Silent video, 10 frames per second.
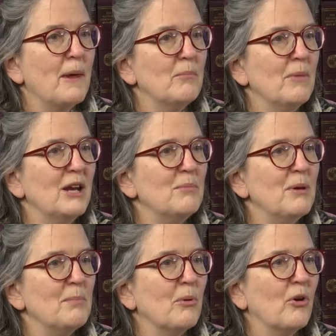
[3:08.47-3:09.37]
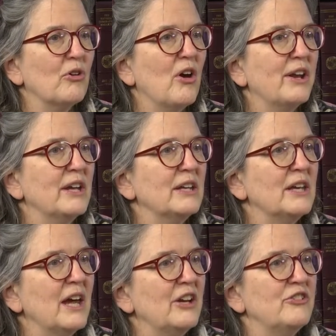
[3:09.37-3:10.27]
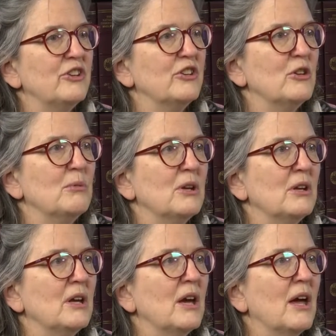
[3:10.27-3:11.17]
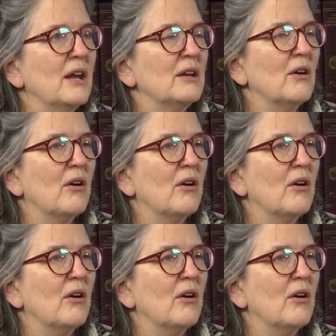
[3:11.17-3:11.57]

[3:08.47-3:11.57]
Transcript: many people are not engaged in community and